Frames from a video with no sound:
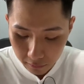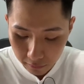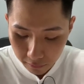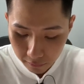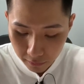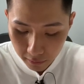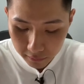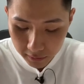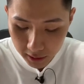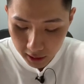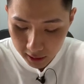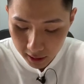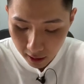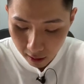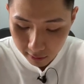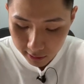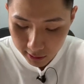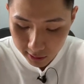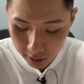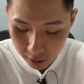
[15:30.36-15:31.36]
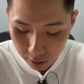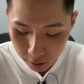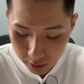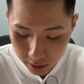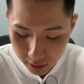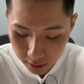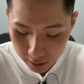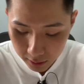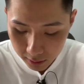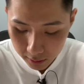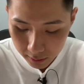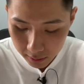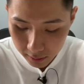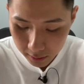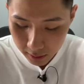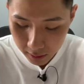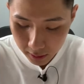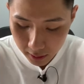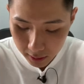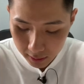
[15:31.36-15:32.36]
50,000 Newton
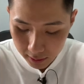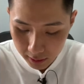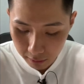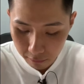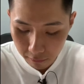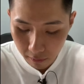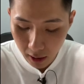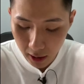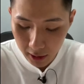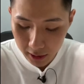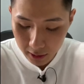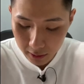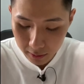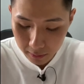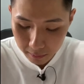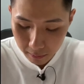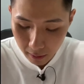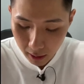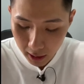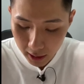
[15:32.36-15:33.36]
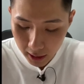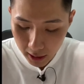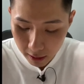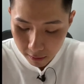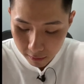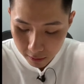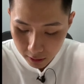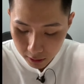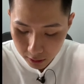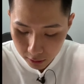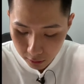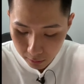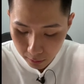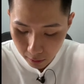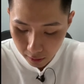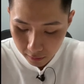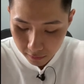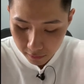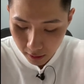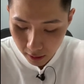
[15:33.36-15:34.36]
divided by area
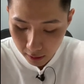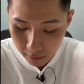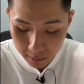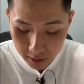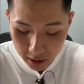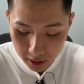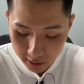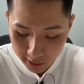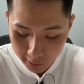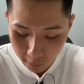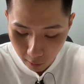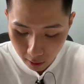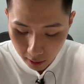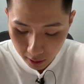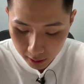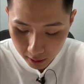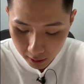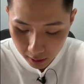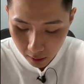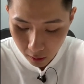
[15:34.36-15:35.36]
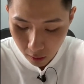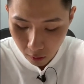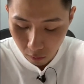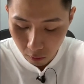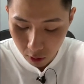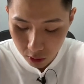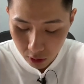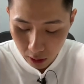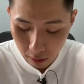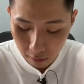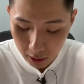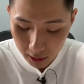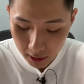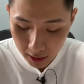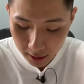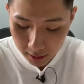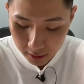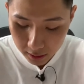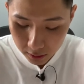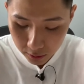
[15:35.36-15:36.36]
2.5 meters square, which I will
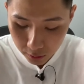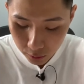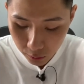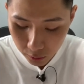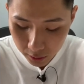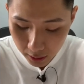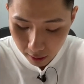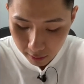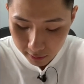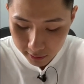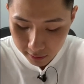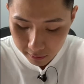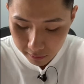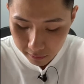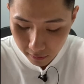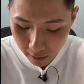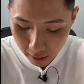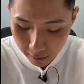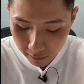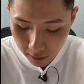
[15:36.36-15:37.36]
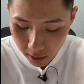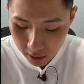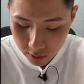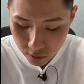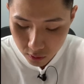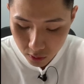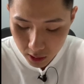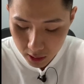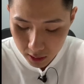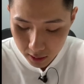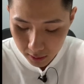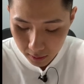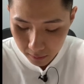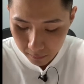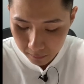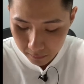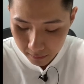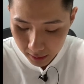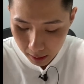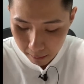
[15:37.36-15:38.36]
get 2,500
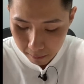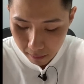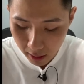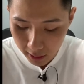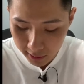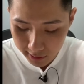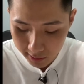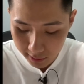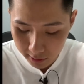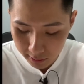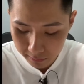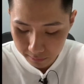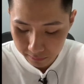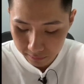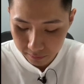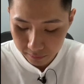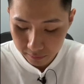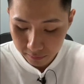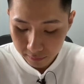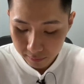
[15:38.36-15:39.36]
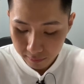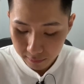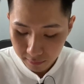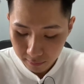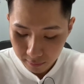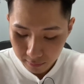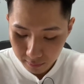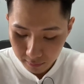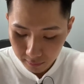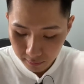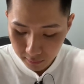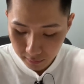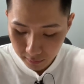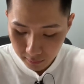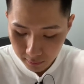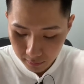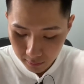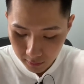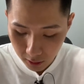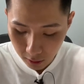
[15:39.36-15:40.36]
Pascal.
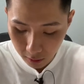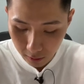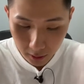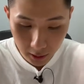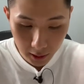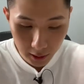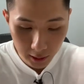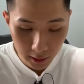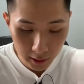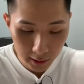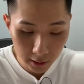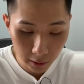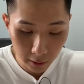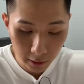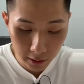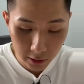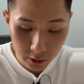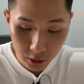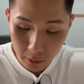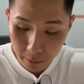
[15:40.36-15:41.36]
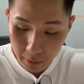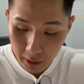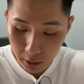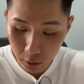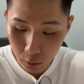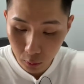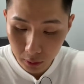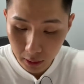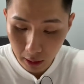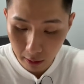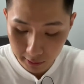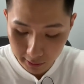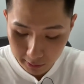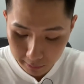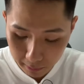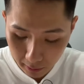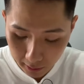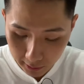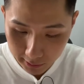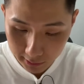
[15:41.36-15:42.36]
Alright, sorry, should be
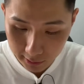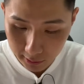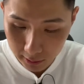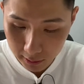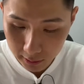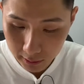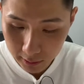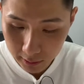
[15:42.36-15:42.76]
2,000 Pascal.